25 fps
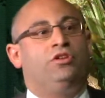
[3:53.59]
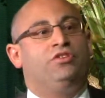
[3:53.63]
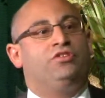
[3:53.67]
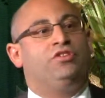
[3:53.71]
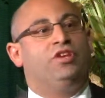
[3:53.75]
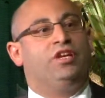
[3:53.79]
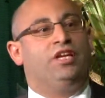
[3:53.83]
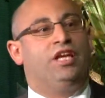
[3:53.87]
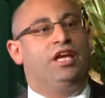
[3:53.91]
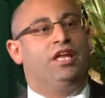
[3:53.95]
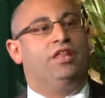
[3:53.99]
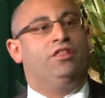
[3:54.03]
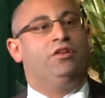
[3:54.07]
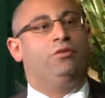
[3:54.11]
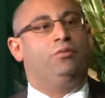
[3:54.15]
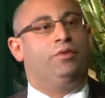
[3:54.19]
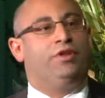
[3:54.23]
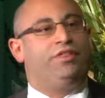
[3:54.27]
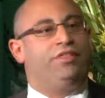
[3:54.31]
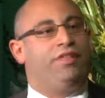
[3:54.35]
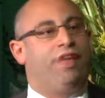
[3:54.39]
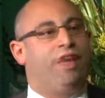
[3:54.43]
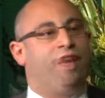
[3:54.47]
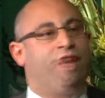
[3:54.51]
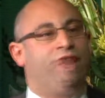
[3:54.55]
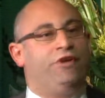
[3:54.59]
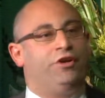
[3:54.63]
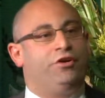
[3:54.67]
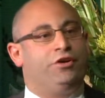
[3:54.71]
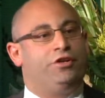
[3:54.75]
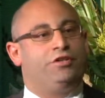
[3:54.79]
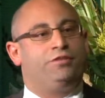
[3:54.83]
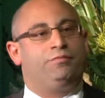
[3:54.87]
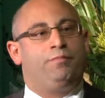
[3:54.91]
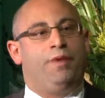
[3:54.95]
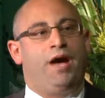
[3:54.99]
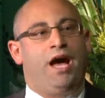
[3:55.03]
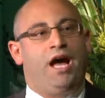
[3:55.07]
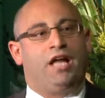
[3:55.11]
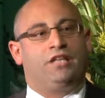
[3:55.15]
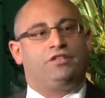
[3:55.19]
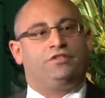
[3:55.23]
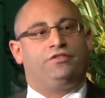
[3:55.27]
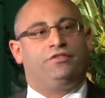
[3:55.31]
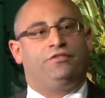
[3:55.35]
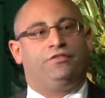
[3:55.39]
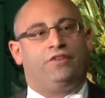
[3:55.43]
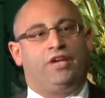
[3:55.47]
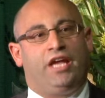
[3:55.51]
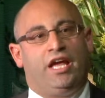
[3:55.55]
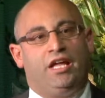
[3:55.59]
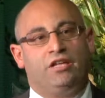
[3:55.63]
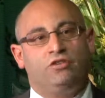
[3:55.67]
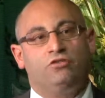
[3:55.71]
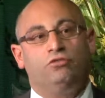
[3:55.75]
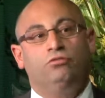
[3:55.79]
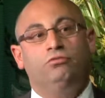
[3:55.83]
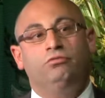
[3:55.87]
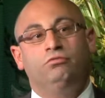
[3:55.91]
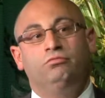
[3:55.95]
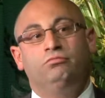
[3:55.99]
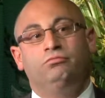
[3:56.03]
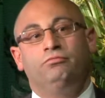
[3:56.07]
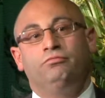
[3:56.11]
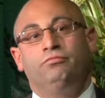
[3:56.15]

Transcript: together with various parts of council.